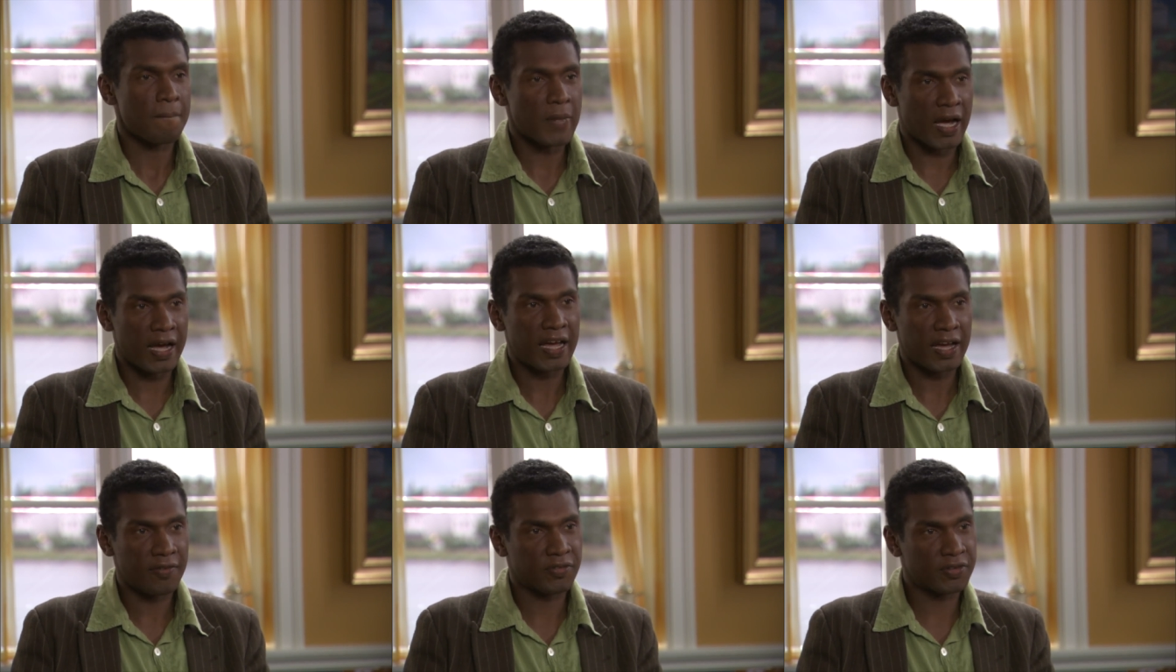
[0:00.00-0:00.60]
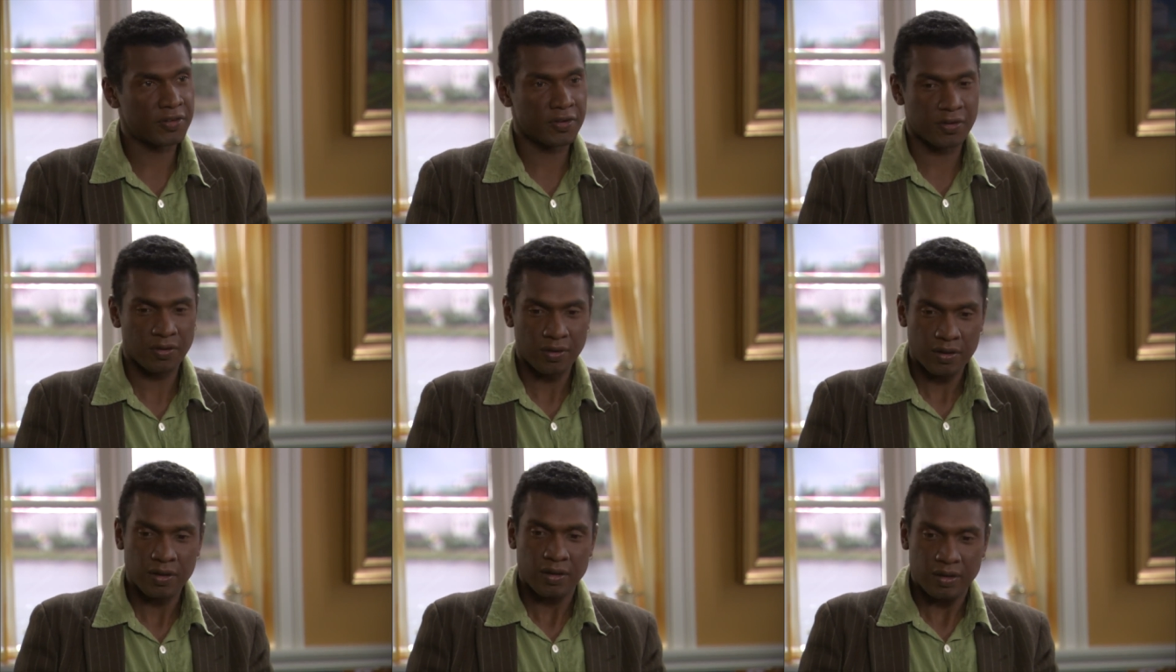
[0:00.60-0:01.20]
I have to.
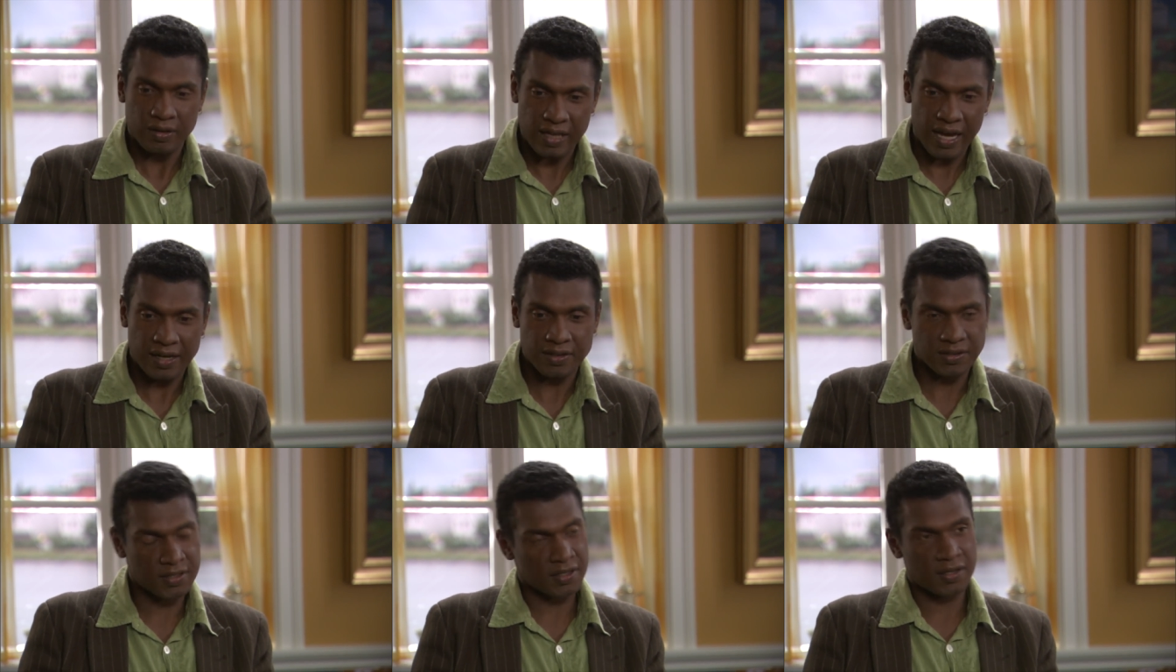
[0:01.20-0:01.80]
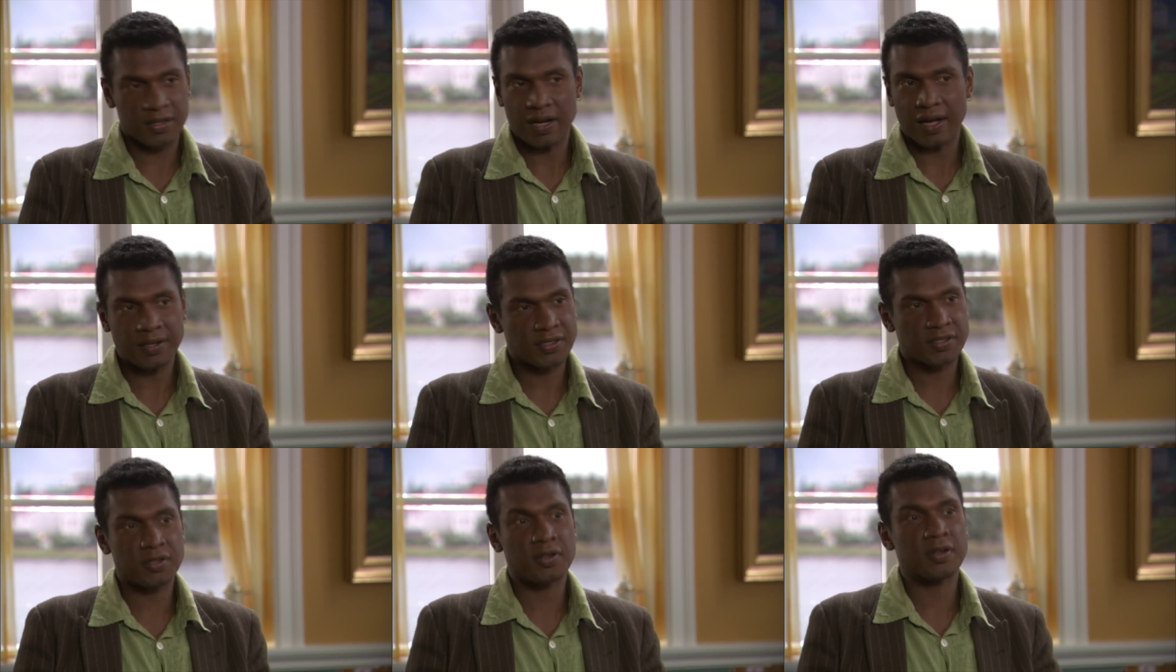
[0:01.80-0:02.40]
That is a
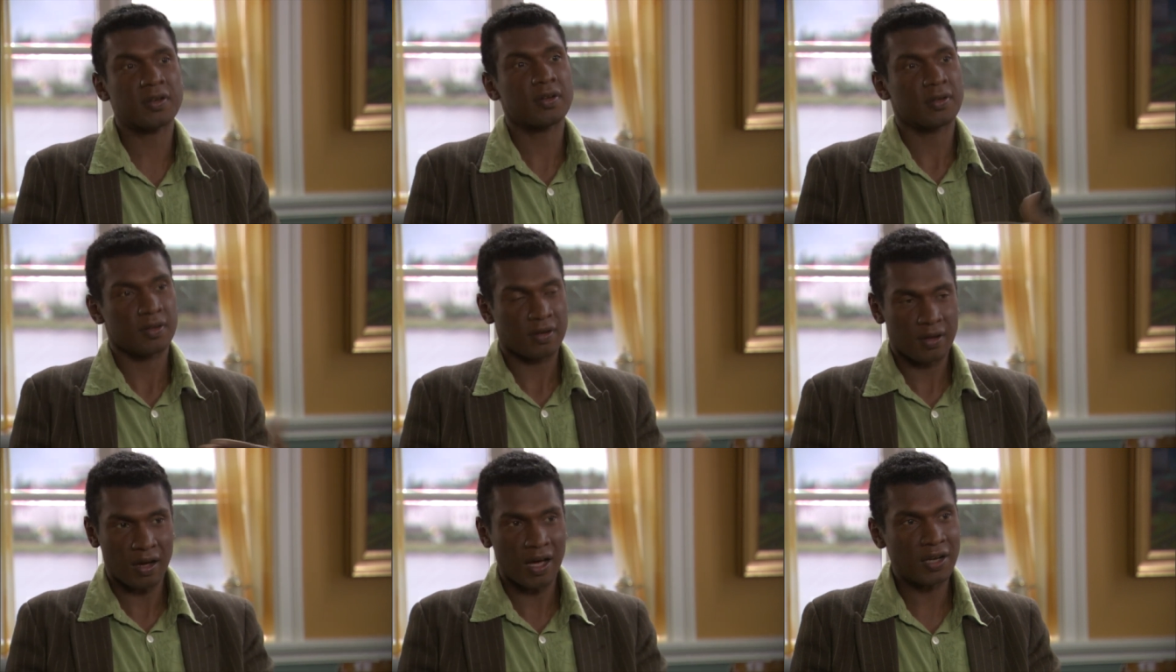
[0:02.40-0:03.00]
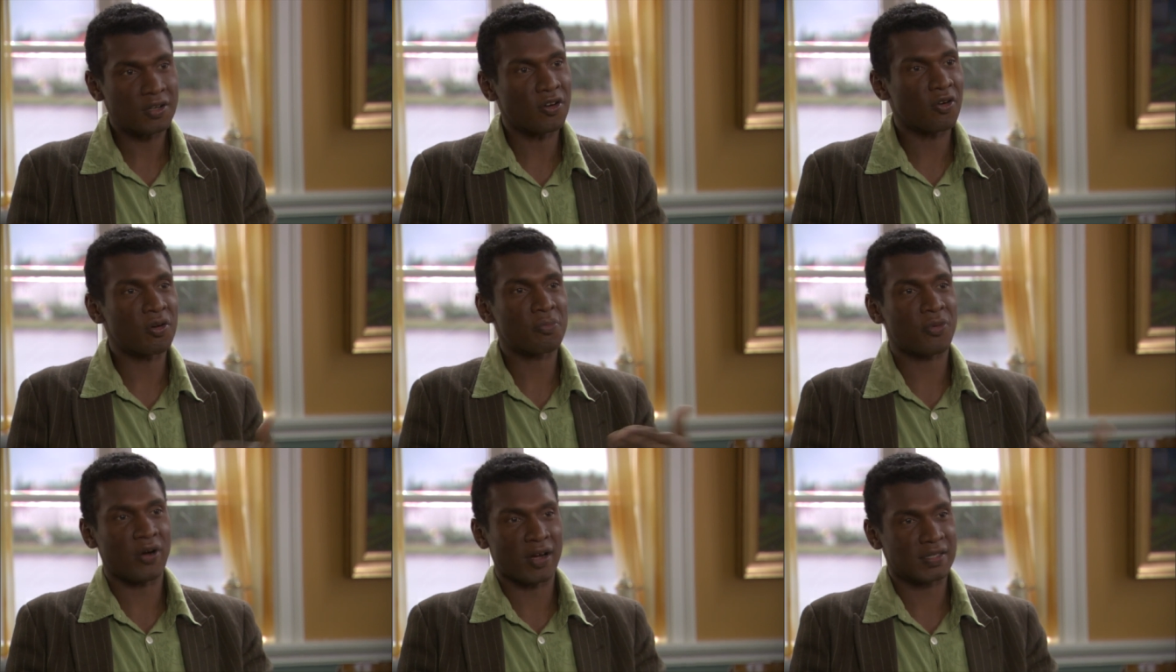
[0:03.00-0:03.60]
constant,
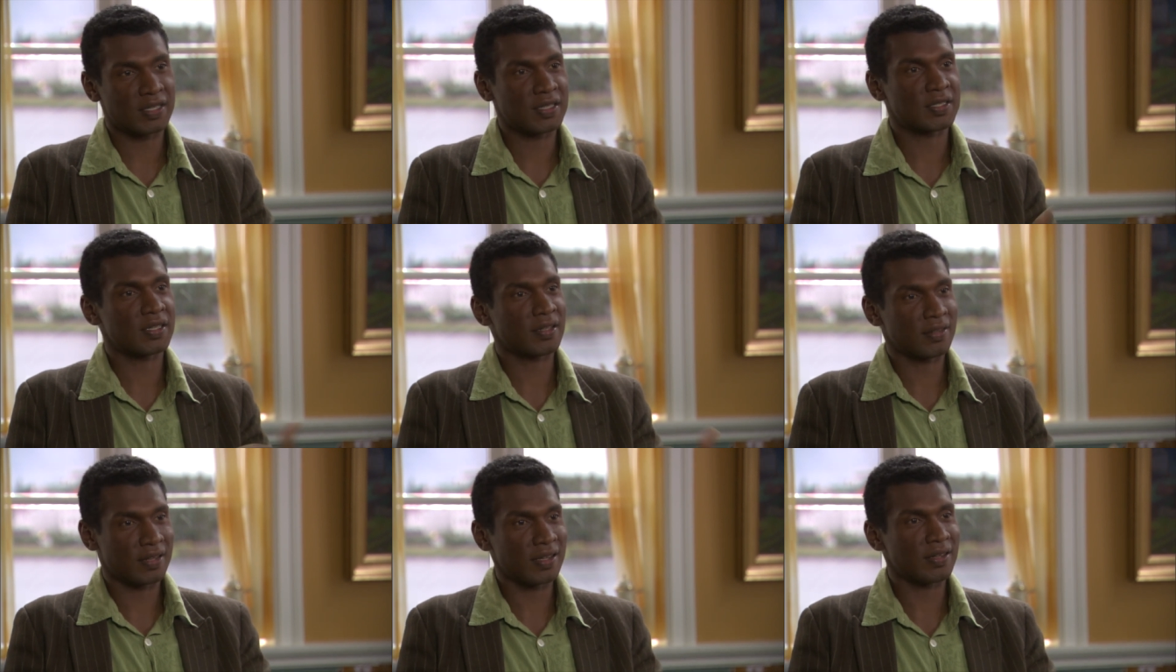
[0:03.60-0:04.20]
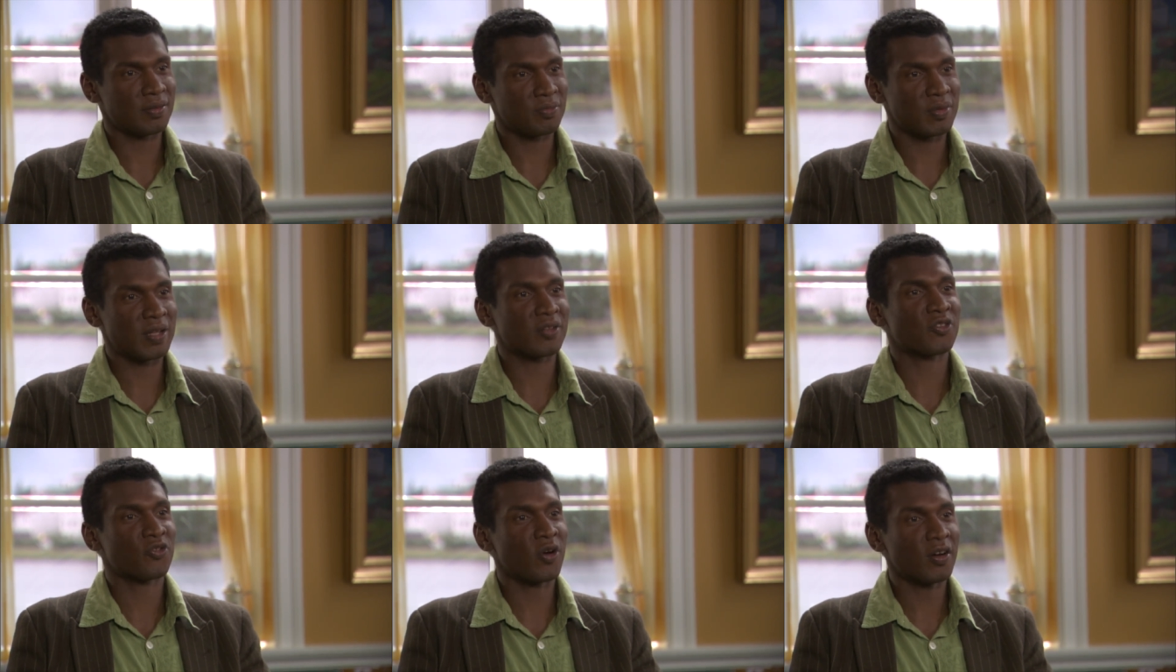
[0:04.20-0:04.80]
ongoing process and and,
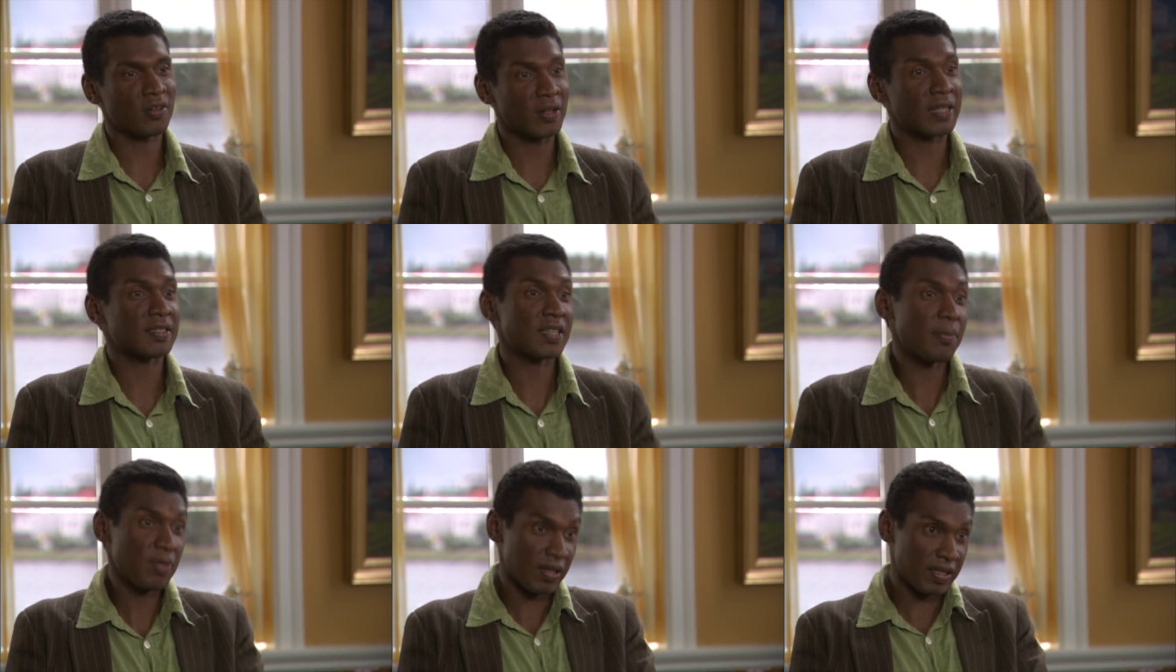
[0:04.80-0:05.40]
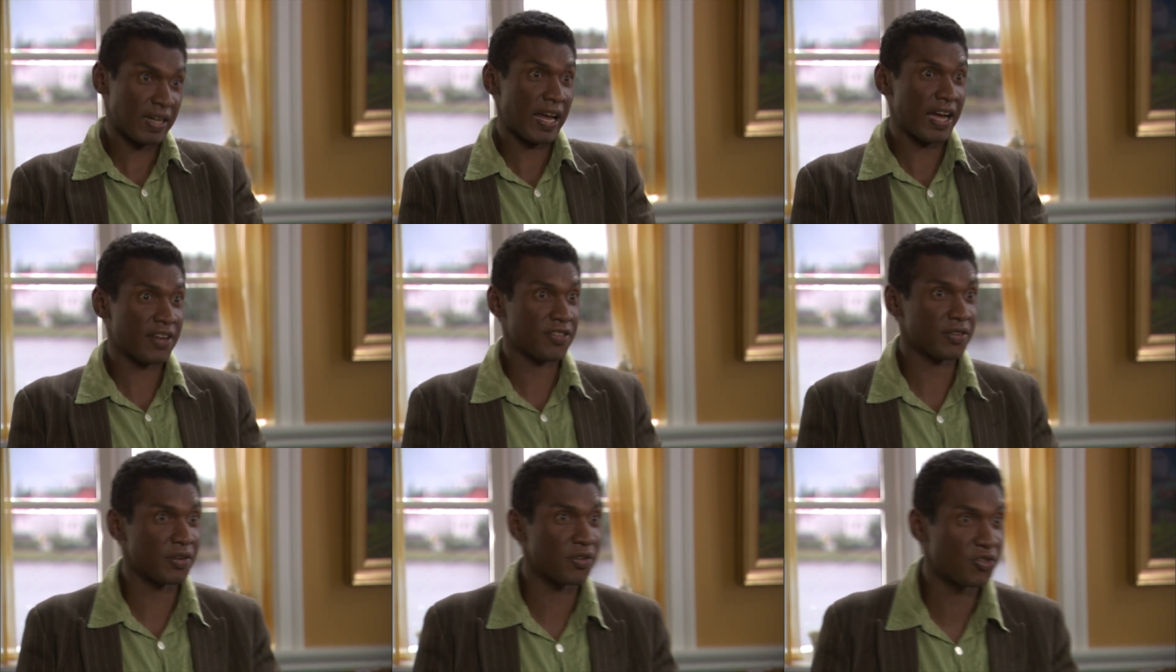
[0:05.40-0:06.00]
and struggle, and something that I
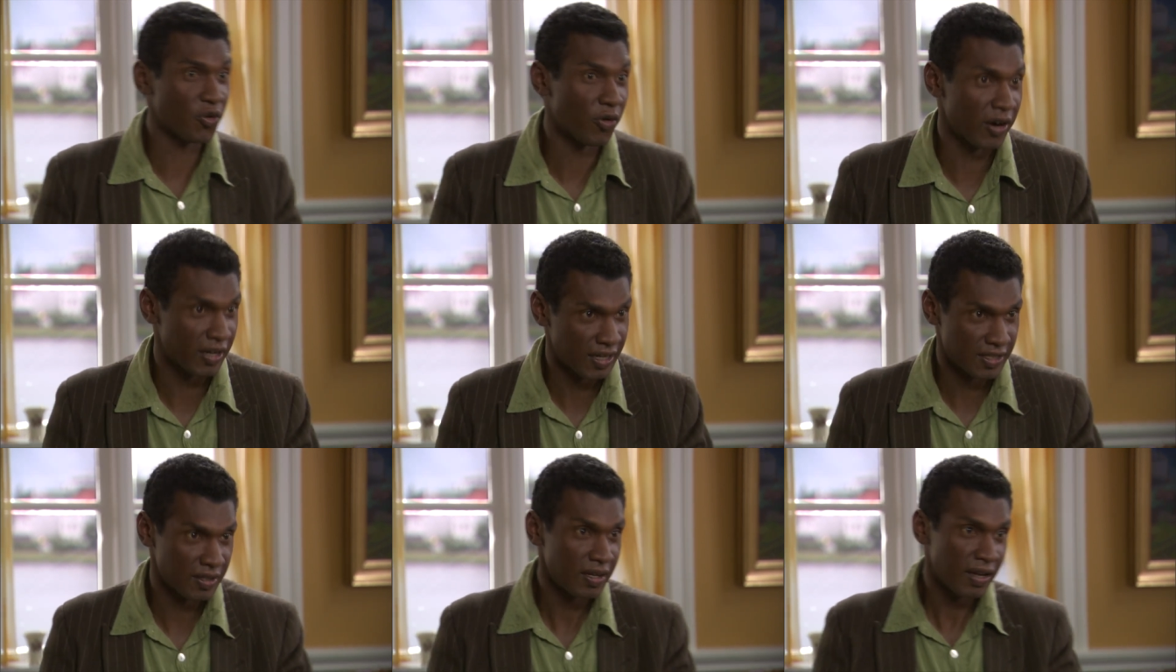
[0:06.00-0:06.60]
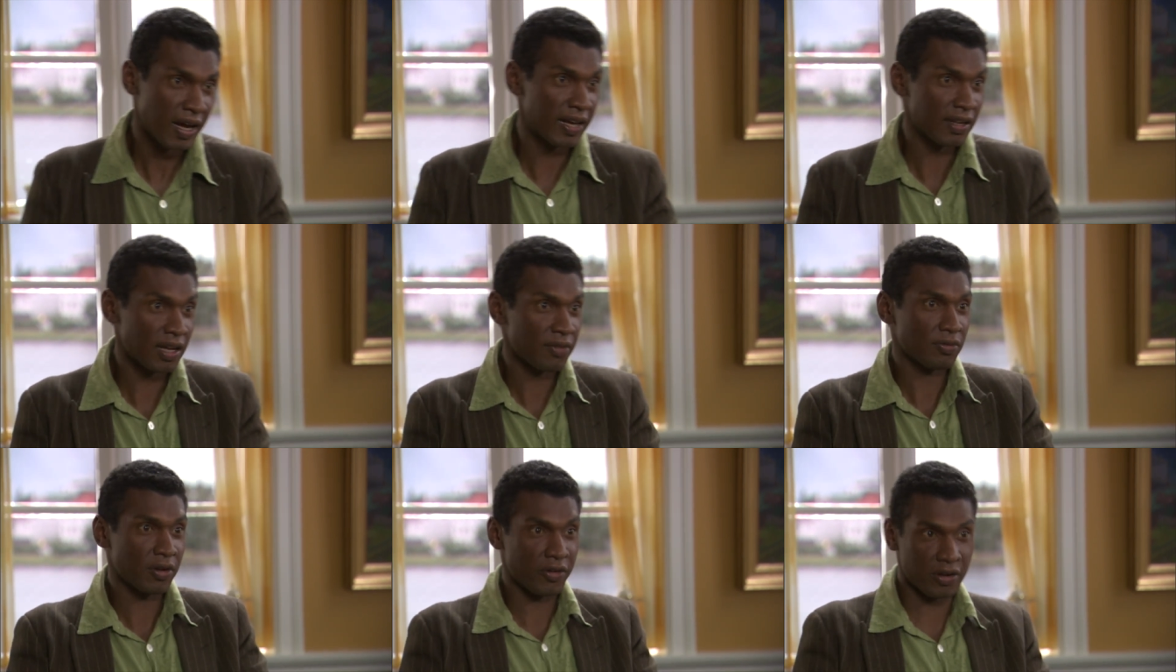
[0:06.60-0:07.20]
actually enjoy. That's I
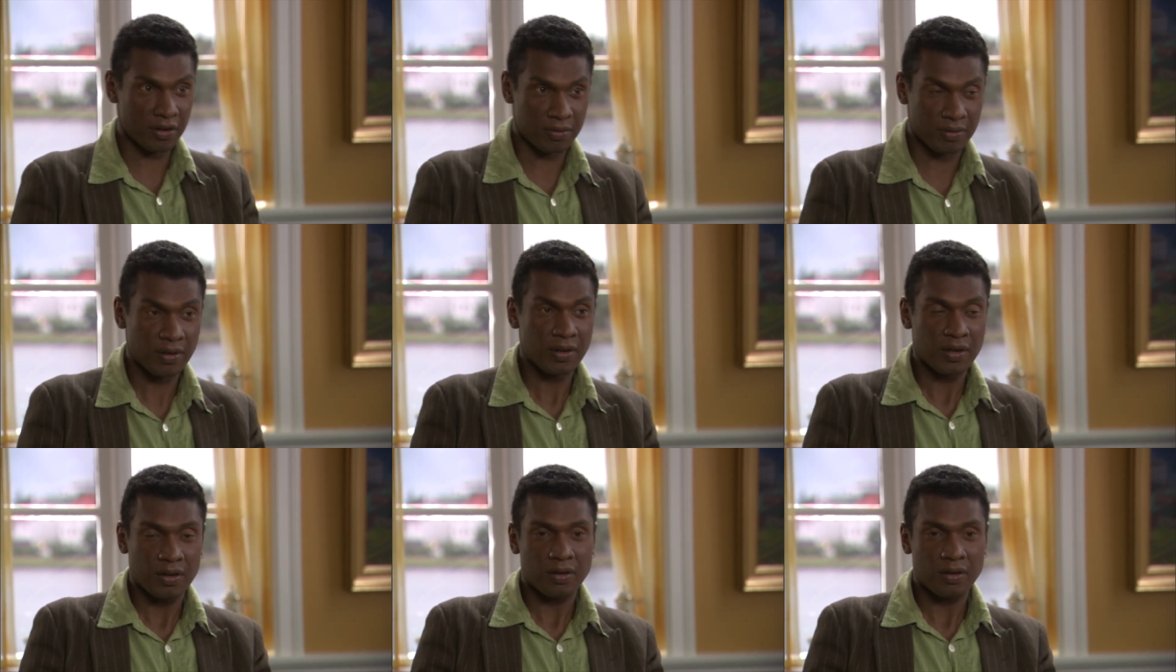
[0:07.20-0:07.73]
love learning yeah.